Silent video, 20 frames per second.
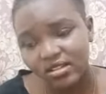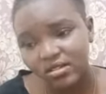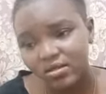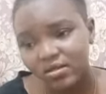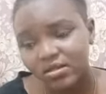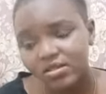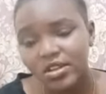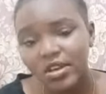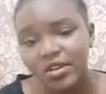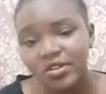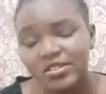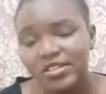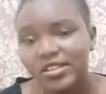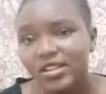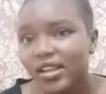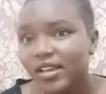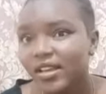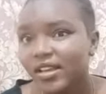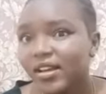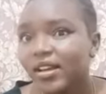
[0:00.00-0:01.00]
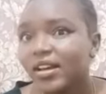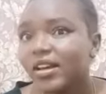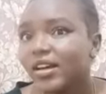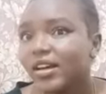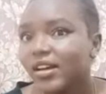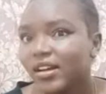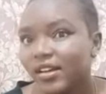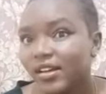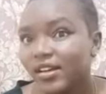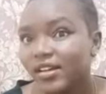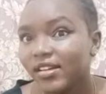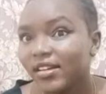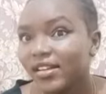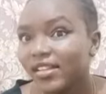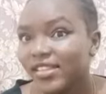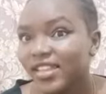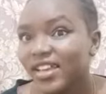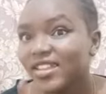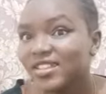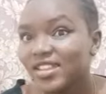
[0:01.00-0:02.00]
So I was like, uh-uh,
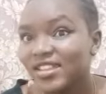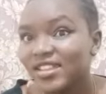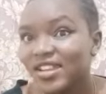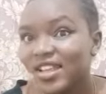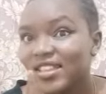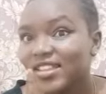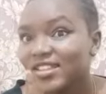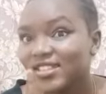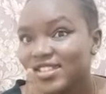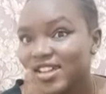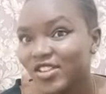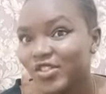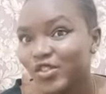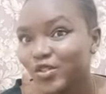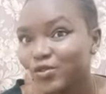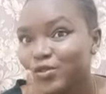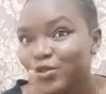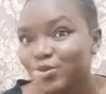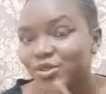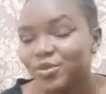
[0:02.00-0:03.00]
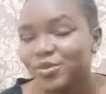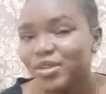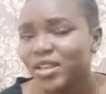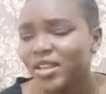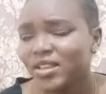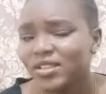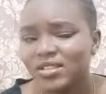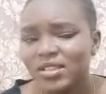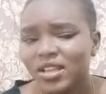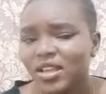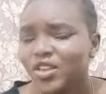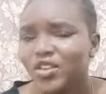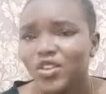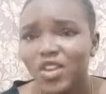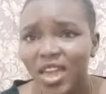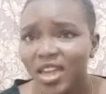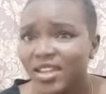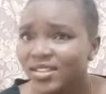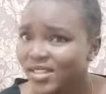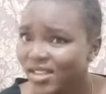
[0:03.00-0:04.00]
that's another turn off for me because you
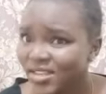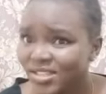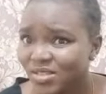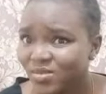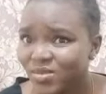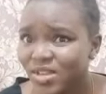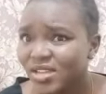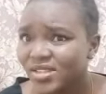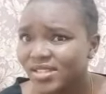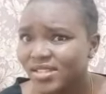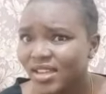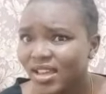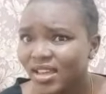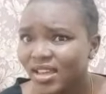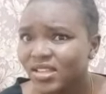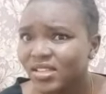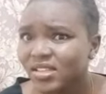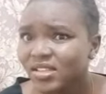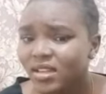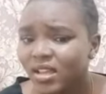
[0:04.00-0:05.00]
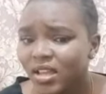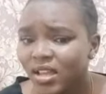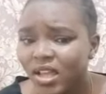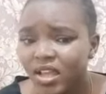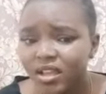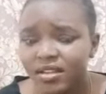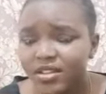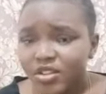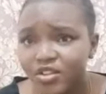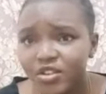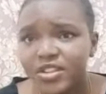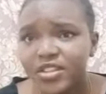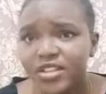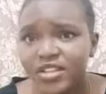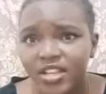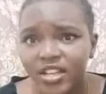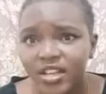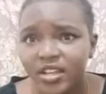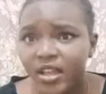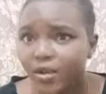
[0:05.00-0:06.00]
can't text me at night. During the
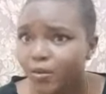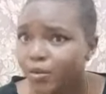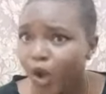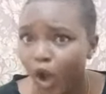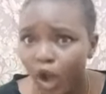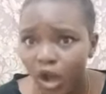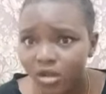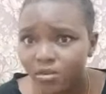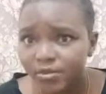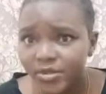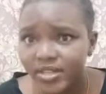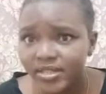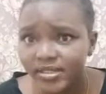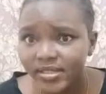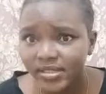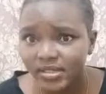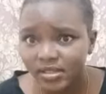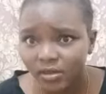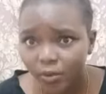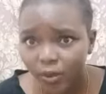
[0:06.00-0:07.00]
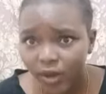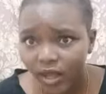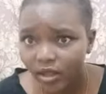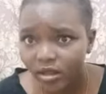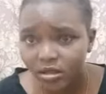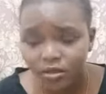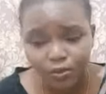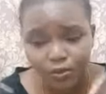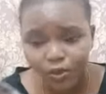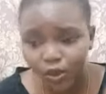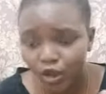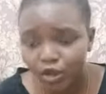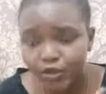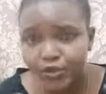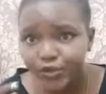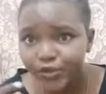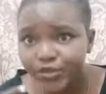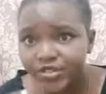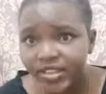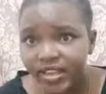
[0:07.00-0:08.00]
day, we're all busy. Well, we all
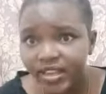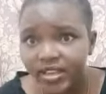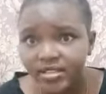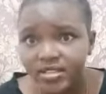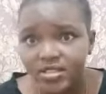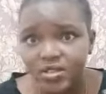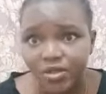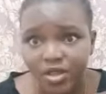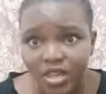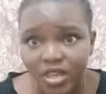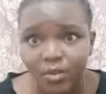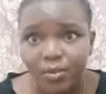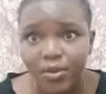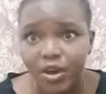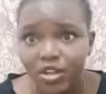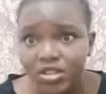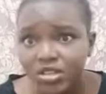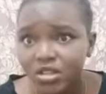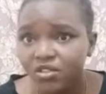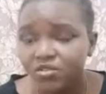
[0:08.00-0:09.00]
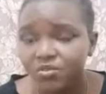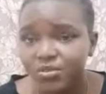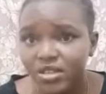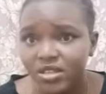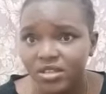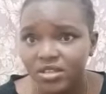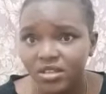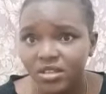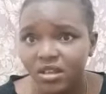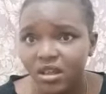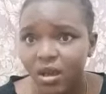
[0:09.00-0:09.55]
do things to keep ourselves busy.